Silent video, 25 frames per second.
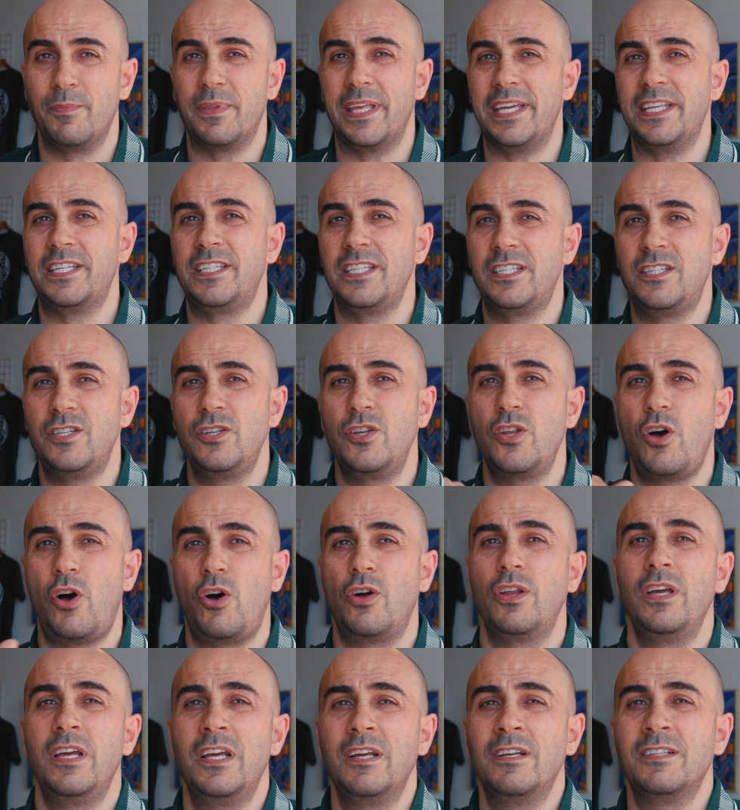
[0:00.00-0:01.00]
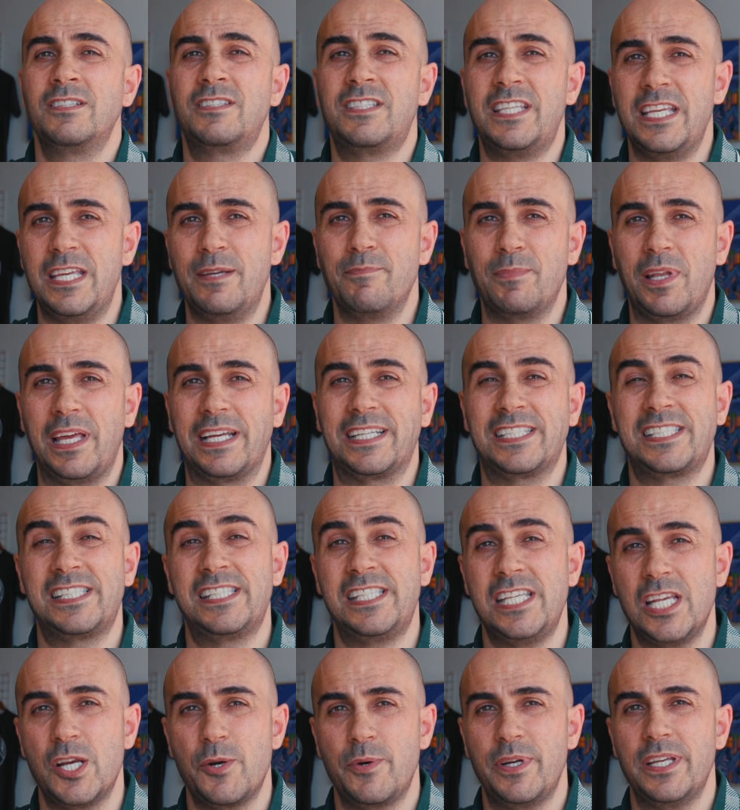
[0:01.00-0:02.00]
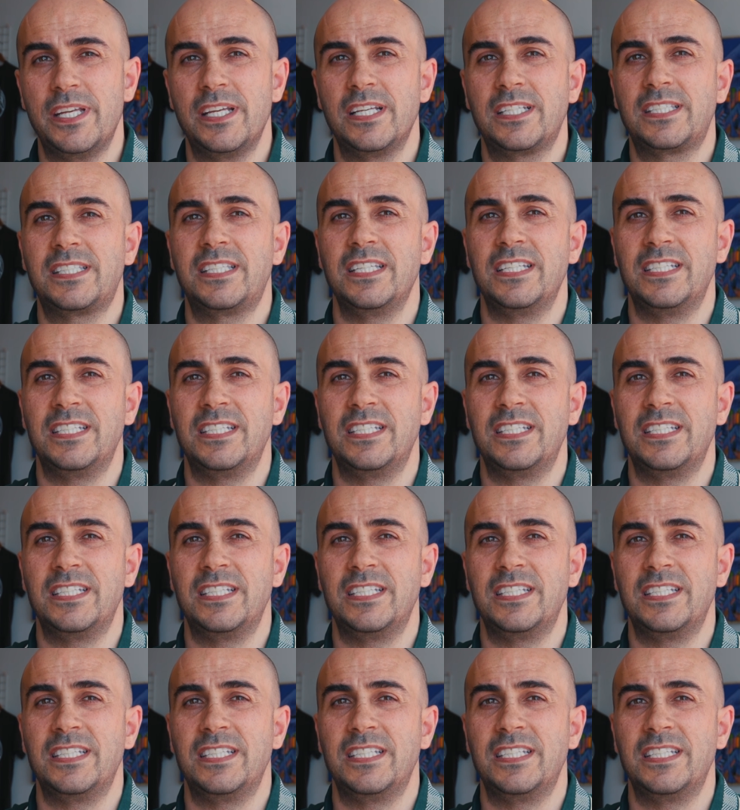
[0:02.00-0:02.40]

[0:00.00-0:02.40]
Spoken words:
They did not seem like serious